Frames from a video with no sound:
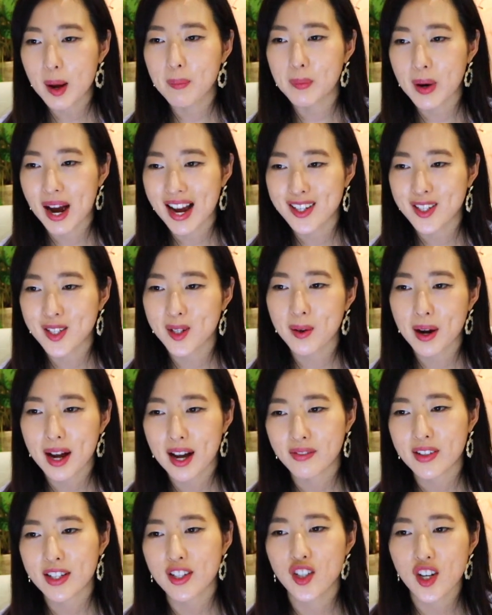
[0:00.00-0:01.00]
But I do
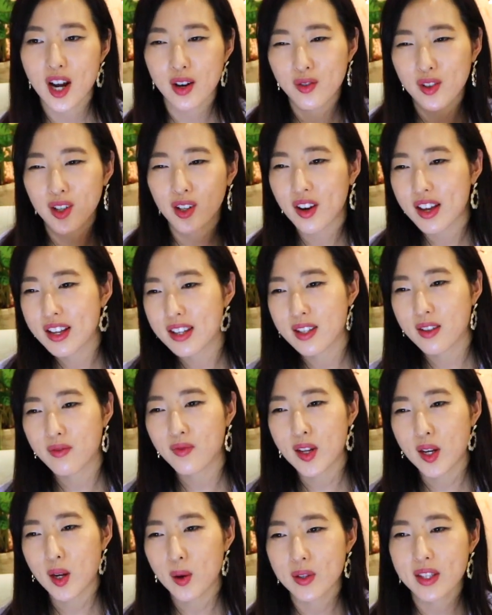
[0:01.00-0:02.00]
have a general list of
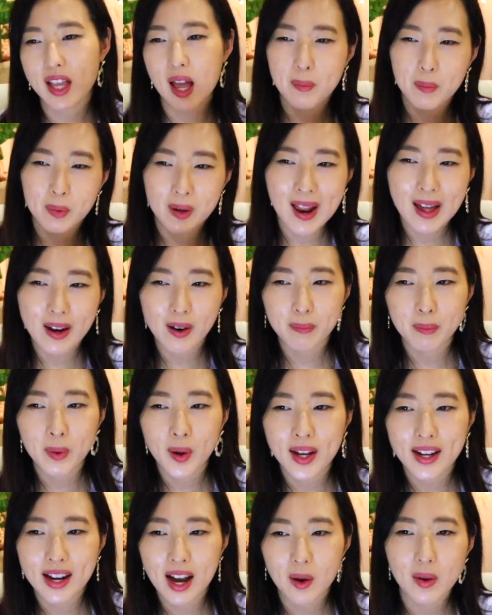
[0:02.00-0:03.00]
videos that I plan on
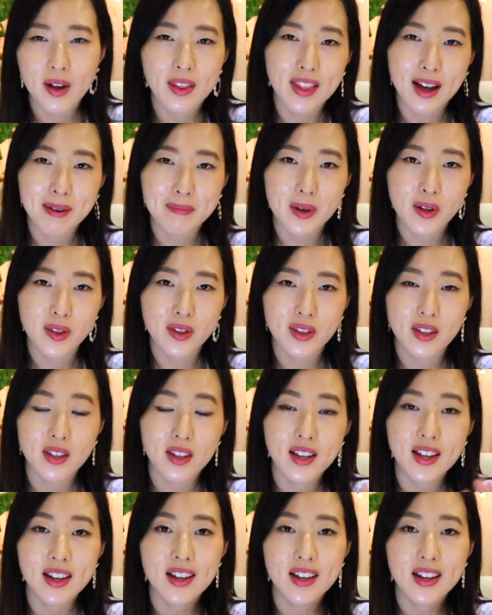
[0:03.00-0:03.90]
putting out in that month.